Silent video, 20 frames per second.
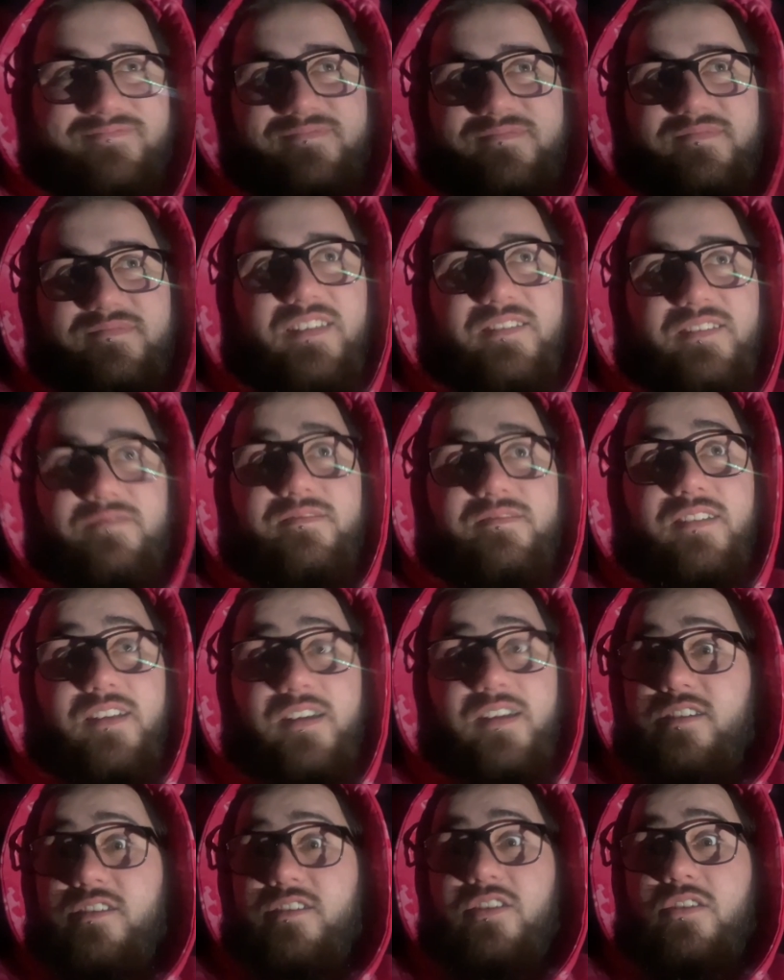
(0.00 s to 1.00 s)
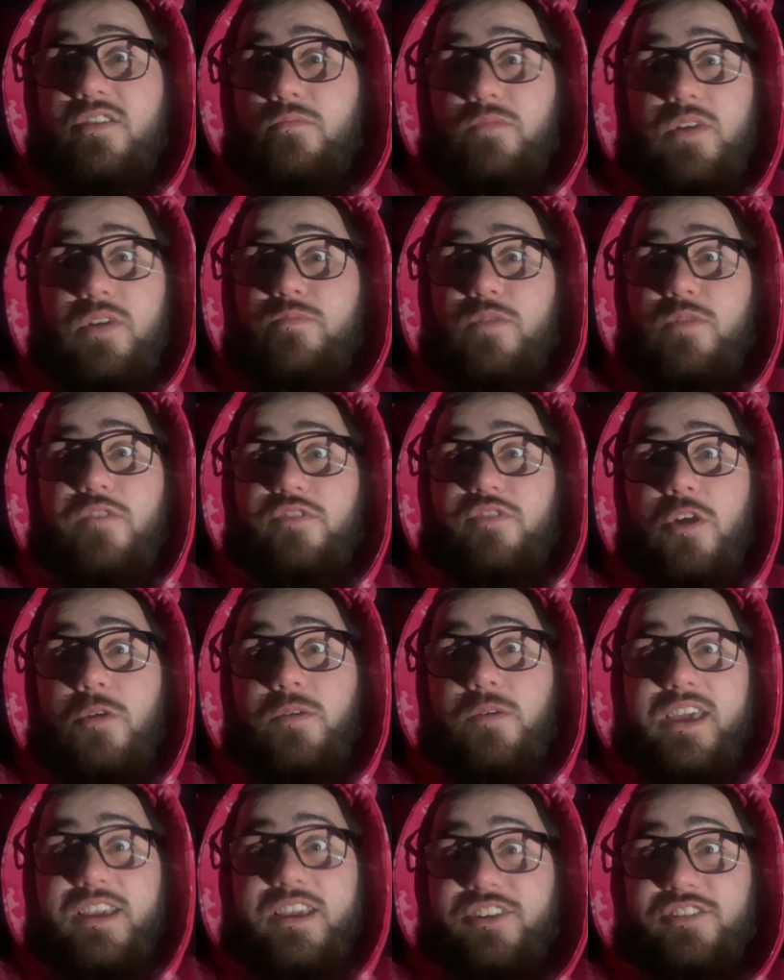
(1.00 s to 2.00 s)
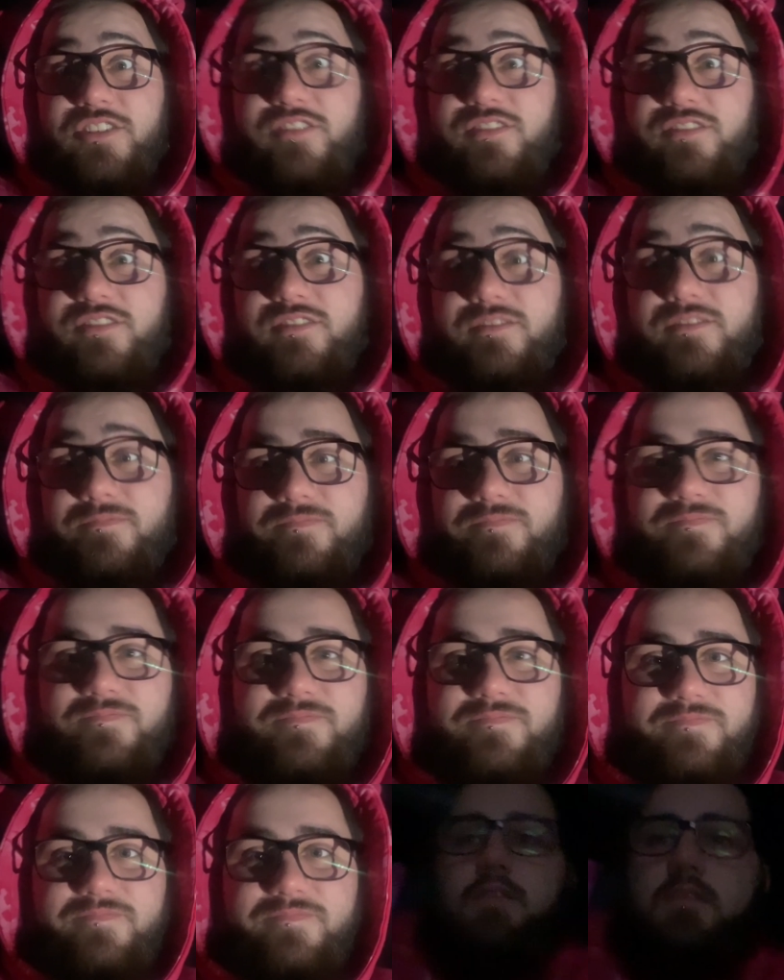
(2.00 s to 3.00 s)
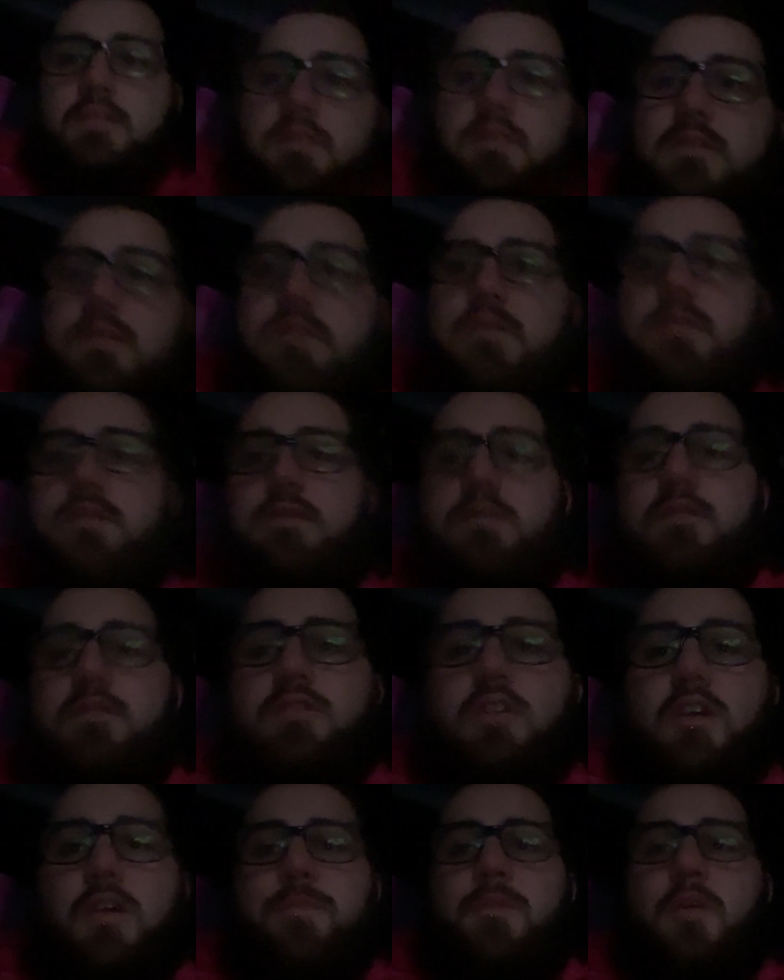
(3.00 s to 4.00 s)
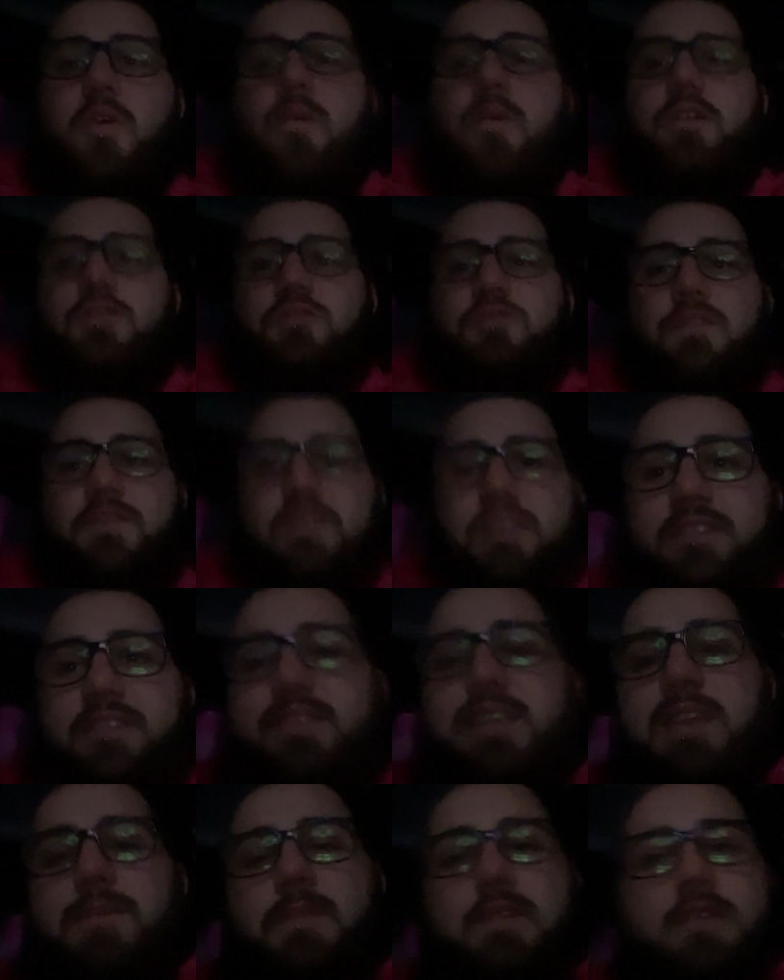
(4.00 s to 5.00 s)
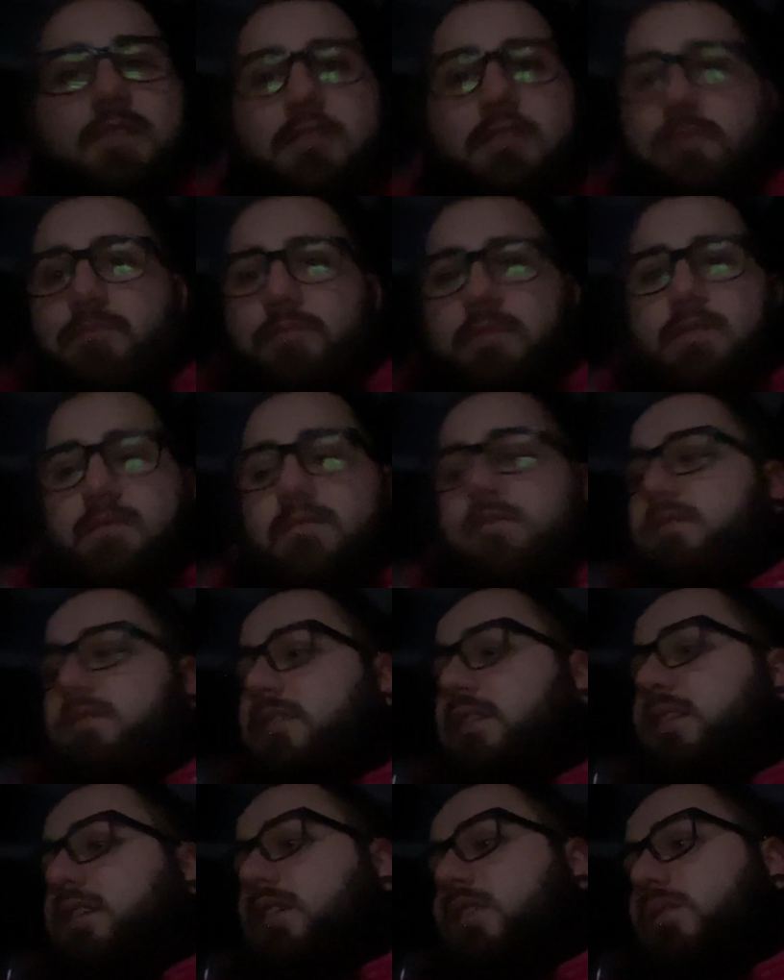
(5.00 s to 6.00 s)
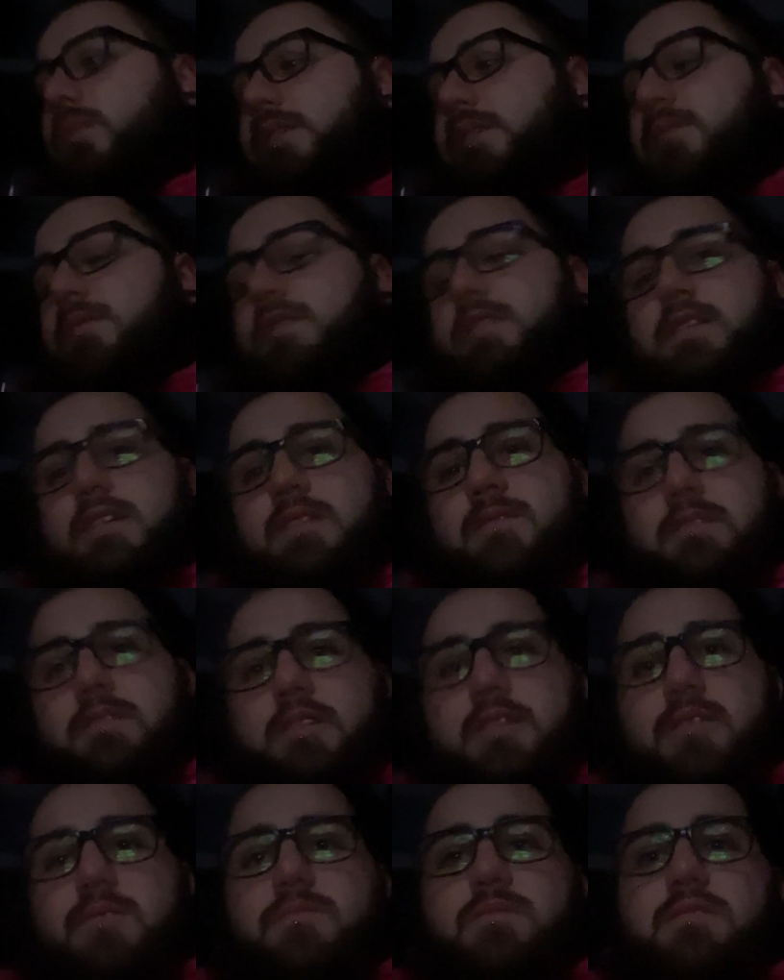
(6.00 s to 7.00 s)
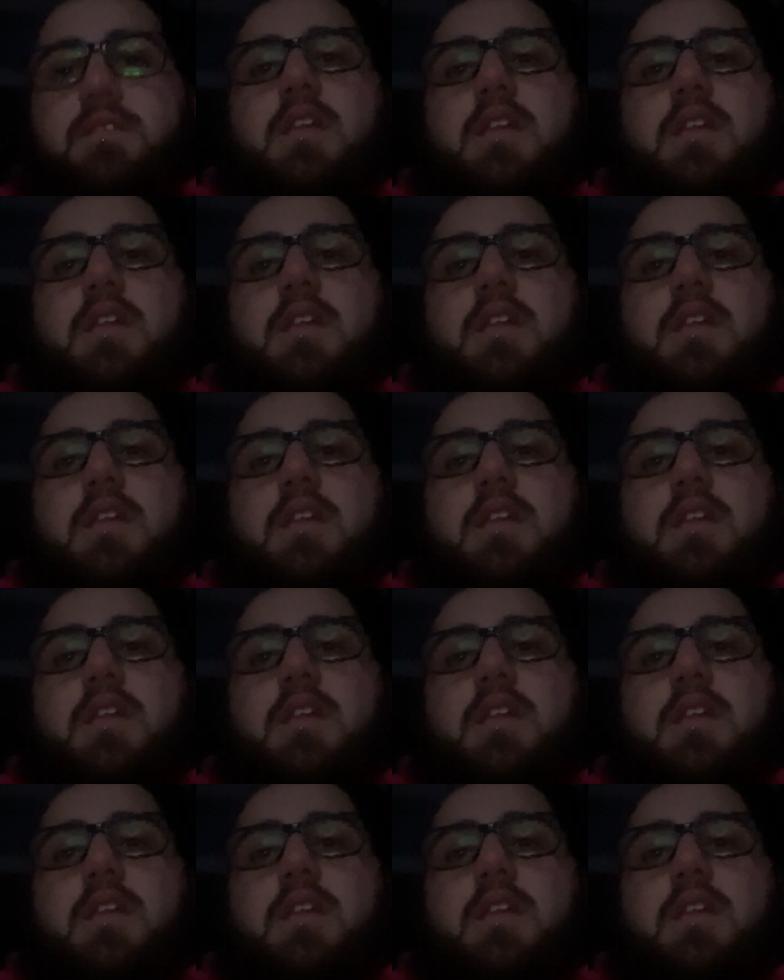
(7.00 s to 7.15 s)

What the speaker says: So we've moved locations. So I'm not quite sure if you can see me or not, but oh well, here it goes.